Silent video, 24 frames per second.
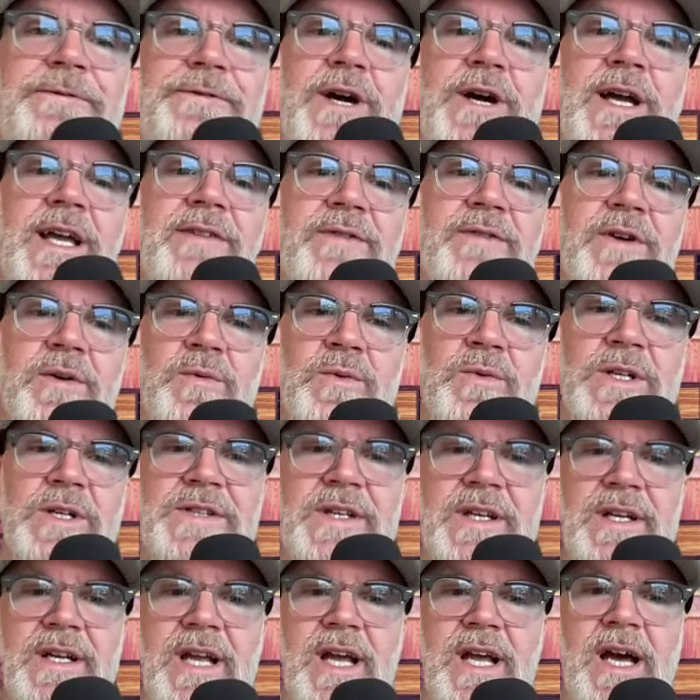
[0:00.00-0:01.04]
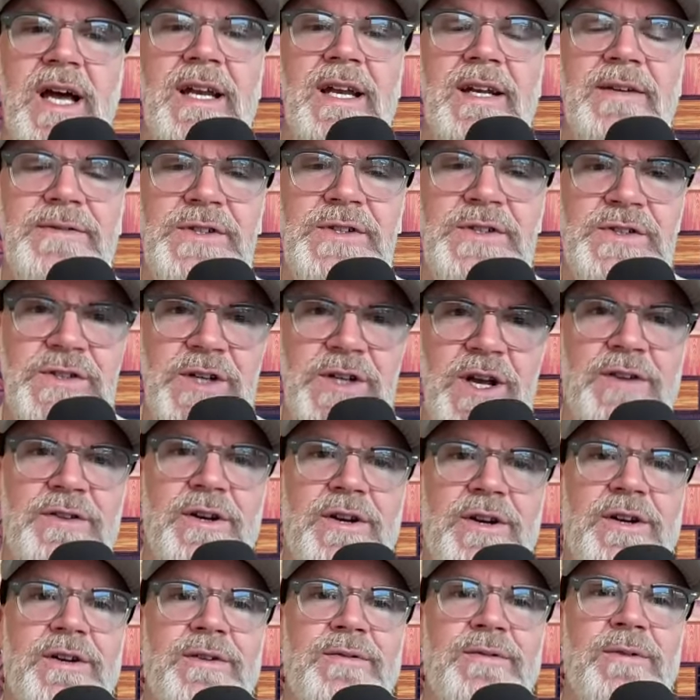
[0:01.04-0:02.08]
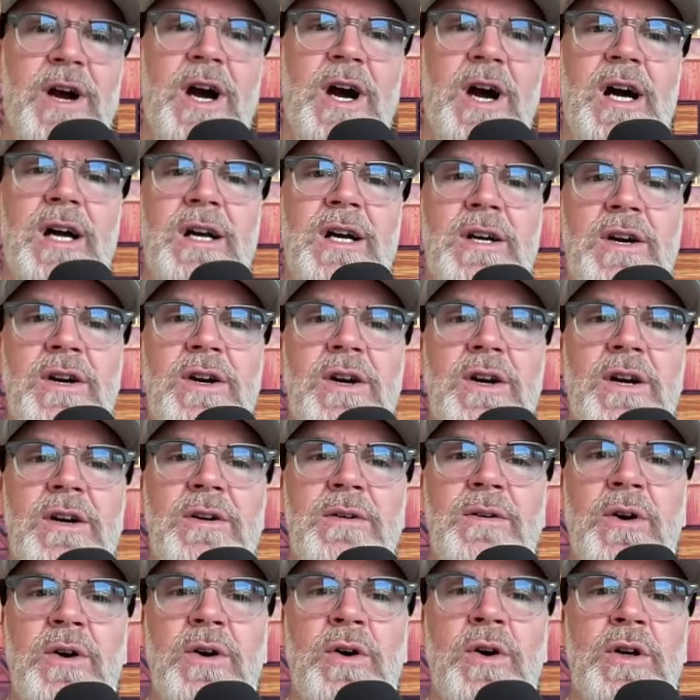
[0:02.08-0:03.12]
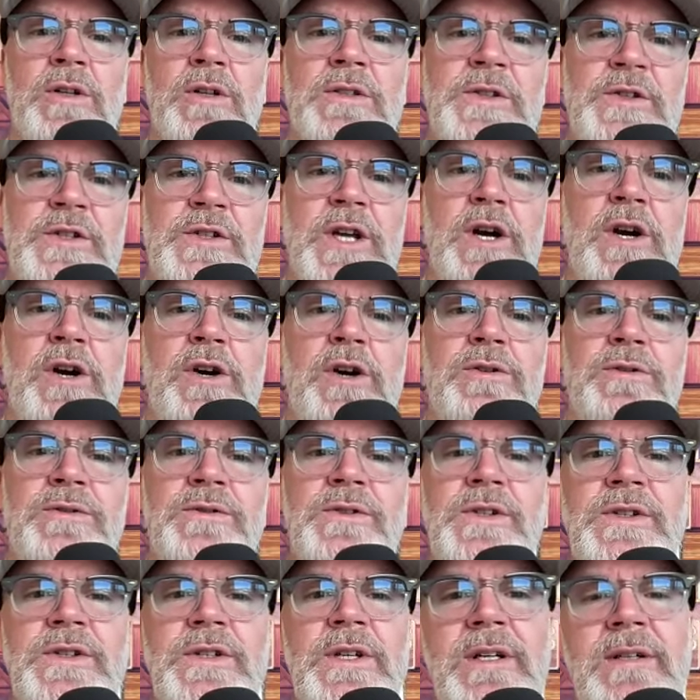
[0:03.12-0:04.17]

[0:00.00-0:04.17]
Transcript: flavor? Was it kind of southern rock or or we, stones? we had a